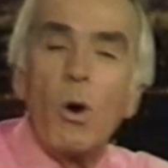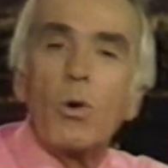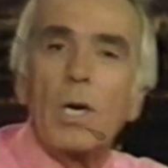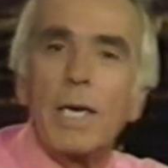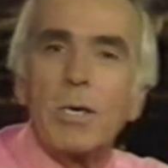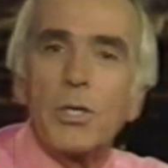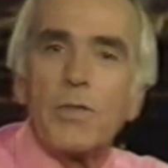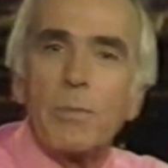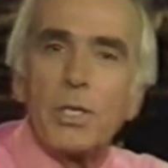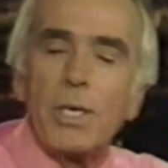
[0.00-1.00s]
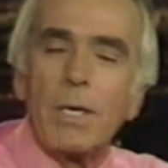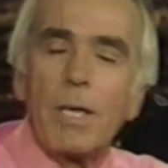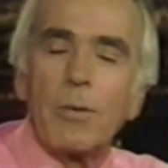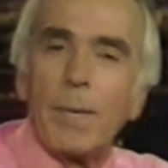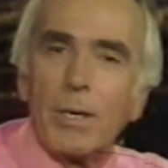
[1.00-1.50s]
clears from still another
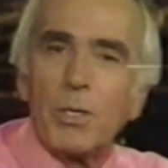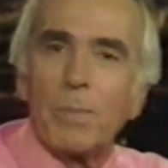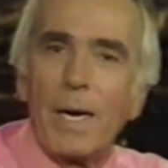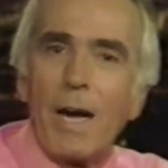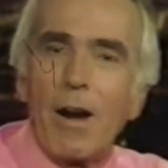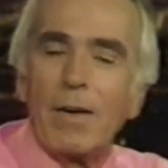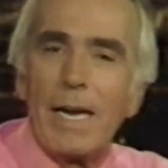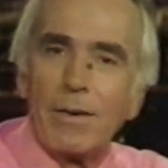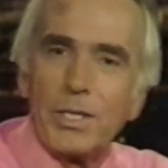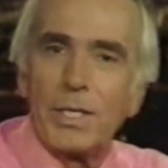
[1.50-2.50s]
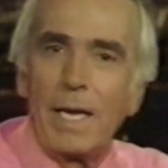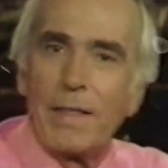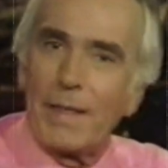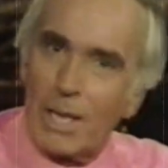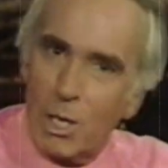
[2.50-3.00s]
appearance by Harlan Ellison, I
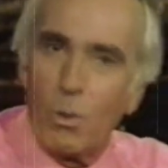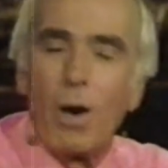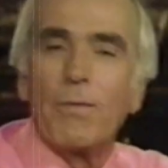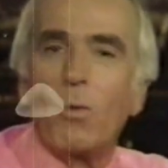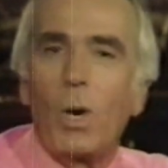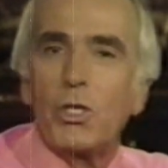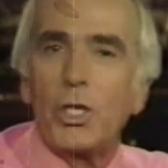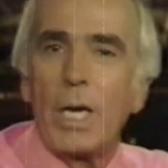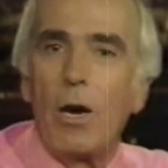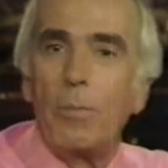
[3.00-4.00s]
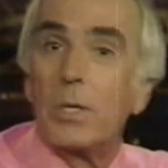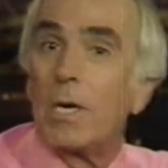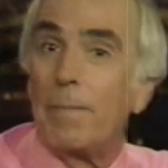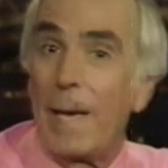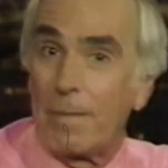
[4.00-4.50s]
thank you all for watching. I hope you
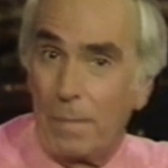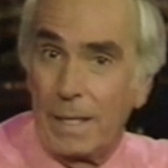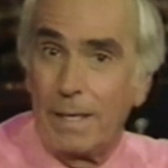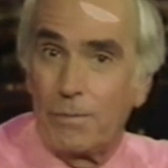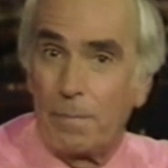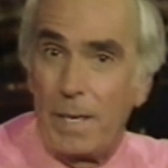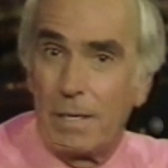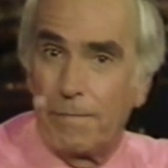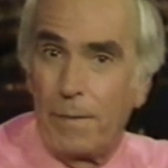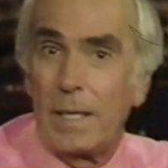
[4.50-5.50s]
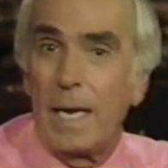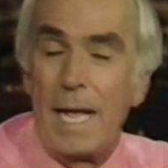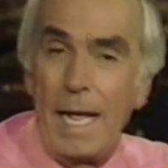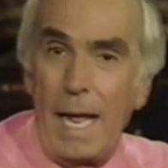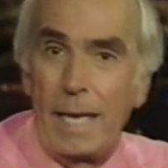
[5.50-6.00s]
come back Monday for Peter Funt
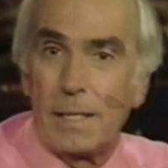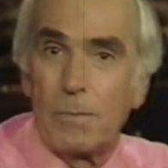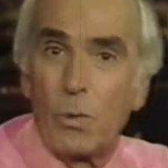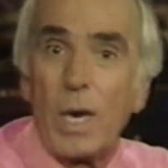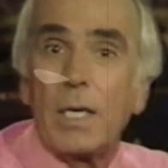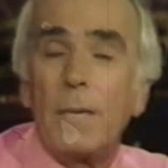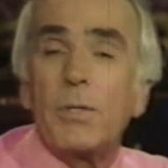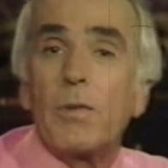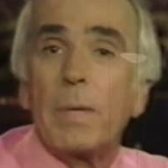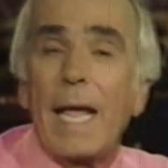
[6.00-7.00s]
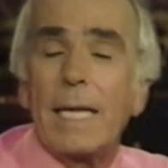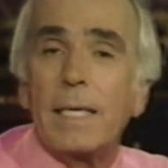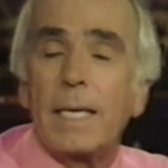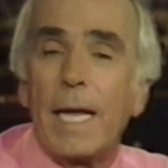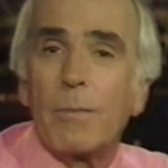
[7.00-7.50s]
and some great clips from Candid
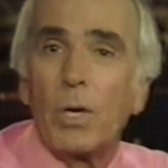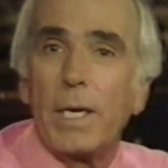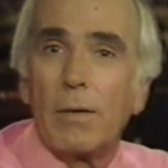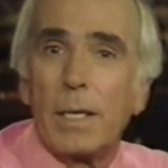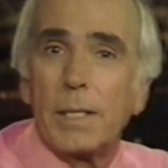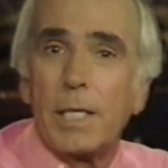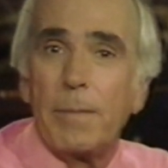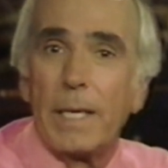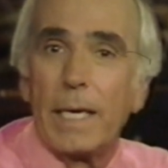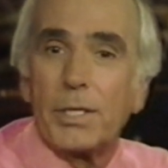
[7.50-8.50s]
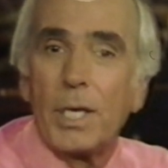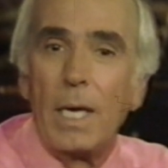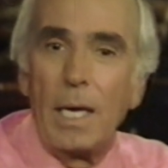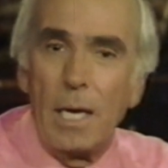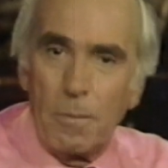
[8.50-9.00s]
Camera here on CBS.
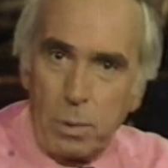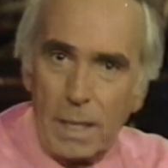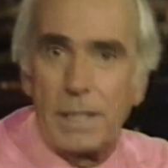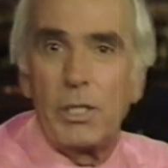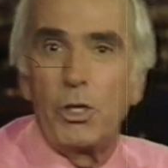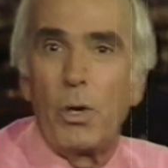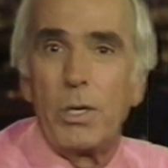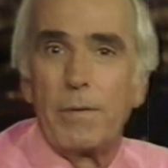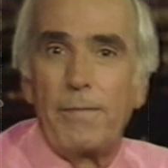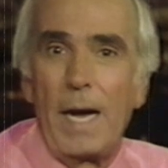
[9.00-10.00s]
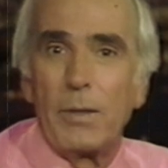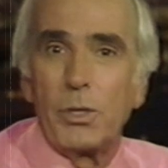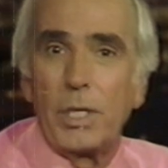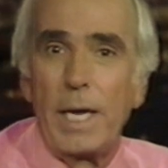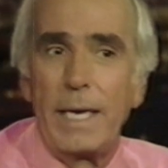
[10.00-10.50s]
Please enjoy your Father's
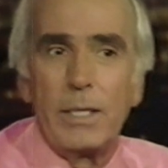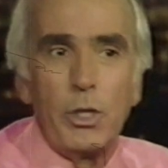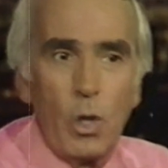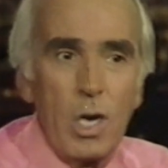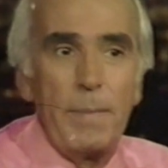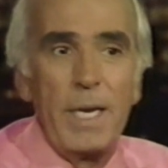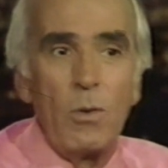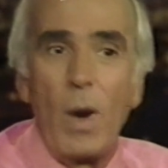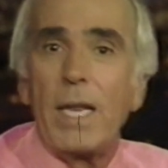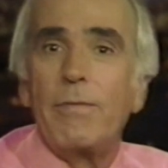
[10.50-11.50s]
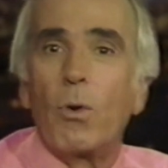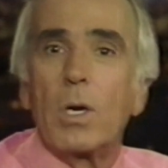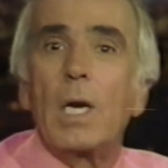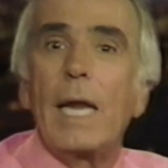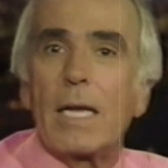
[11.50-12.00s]
Day and join me in waiting for
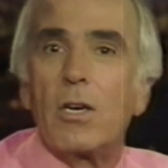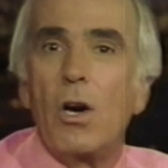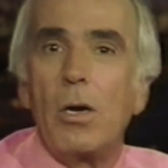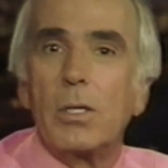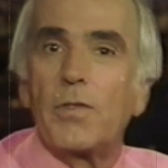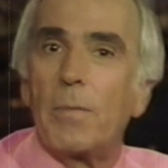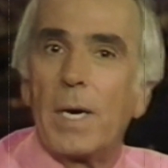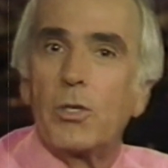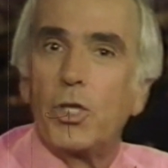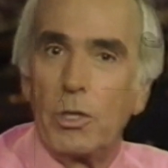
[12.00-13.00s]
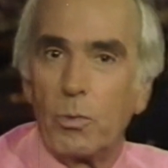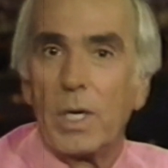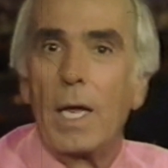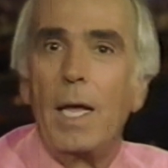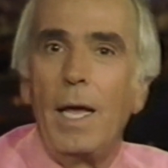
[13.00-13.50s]
collect calls from our children.
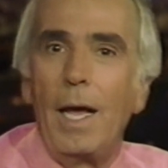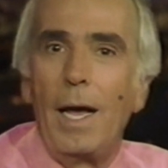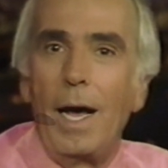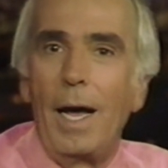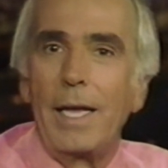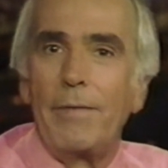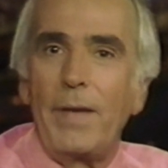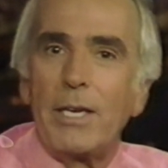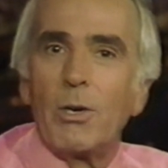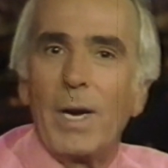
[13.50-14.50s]
Uh, if, ignor